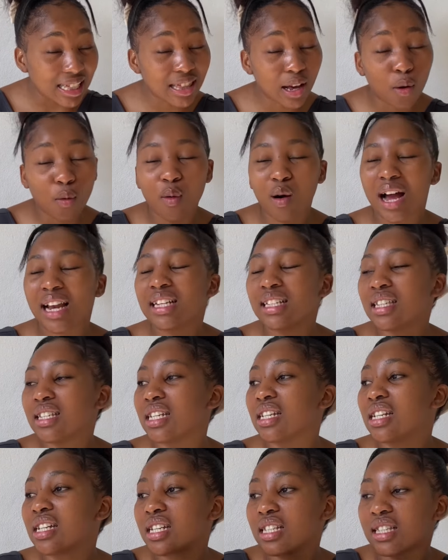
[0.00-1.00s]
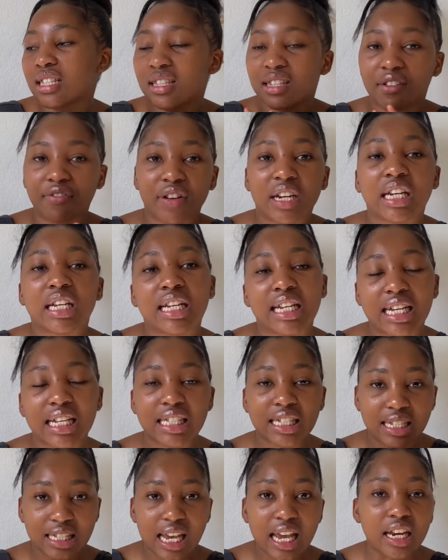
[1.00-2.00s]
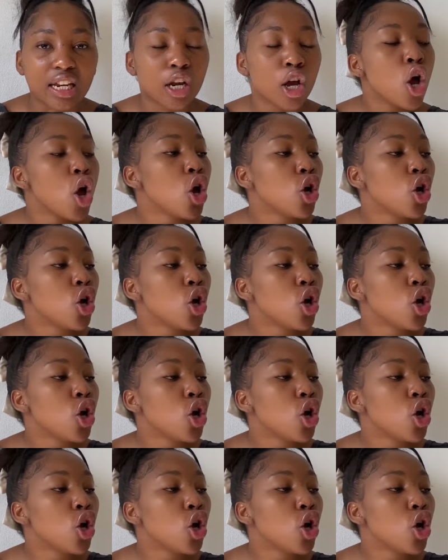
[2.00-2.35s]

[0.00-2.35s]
the quality is definitely insane.